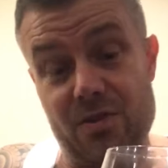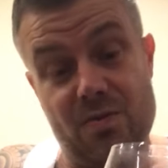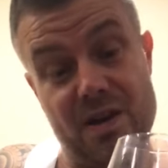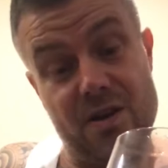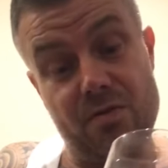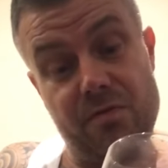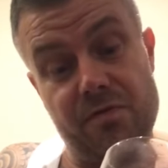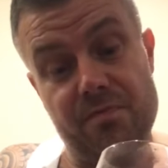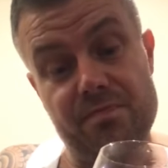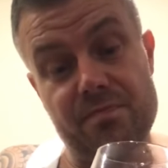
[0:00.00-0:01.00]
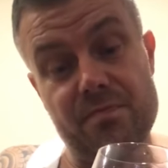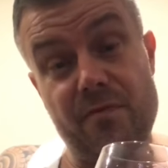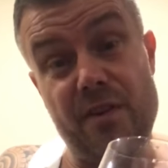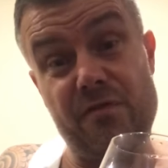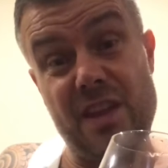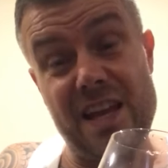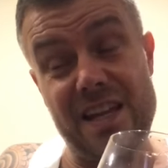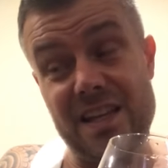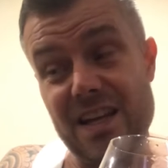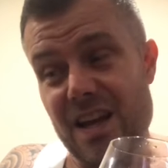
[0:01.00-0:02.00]
12,
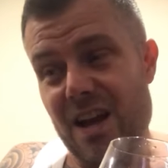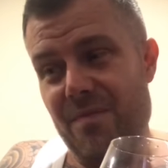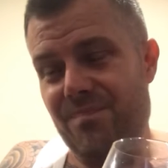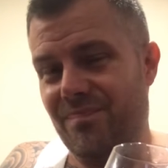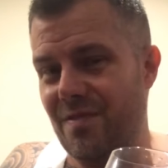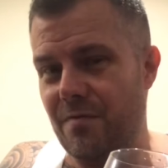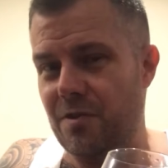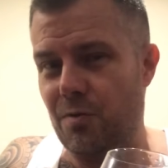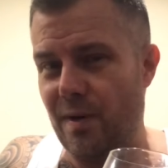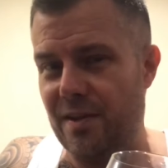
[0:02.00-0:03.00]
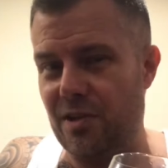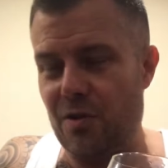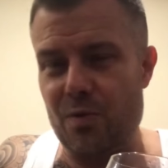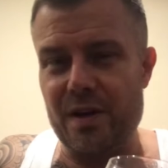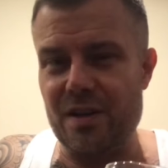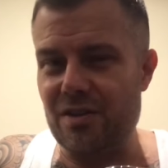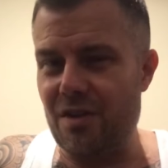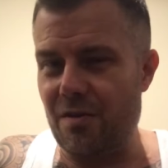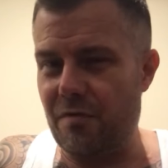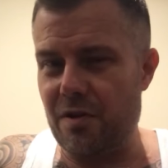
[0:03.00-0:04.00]
15. For 22 quid, I
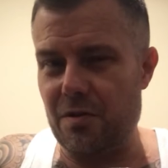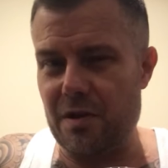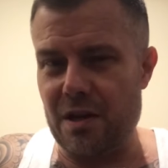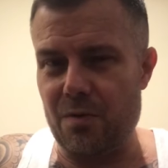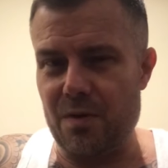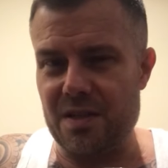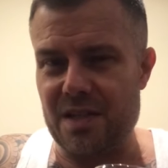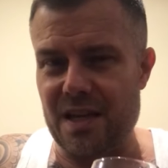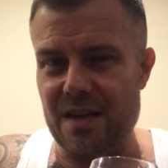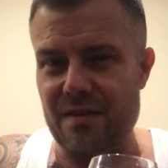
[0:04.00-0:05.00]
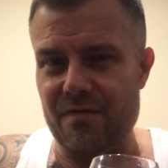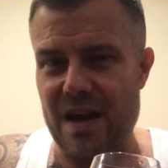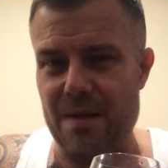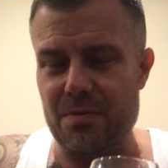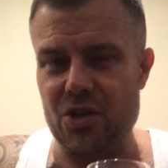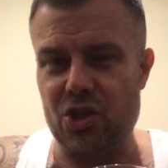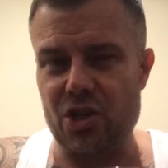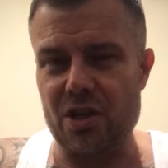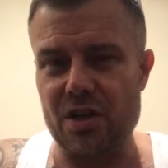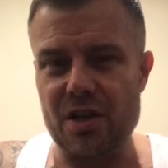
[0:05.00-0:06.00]
don't think you're getting a whiskey that
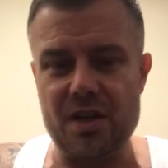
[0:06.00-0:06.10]
mature.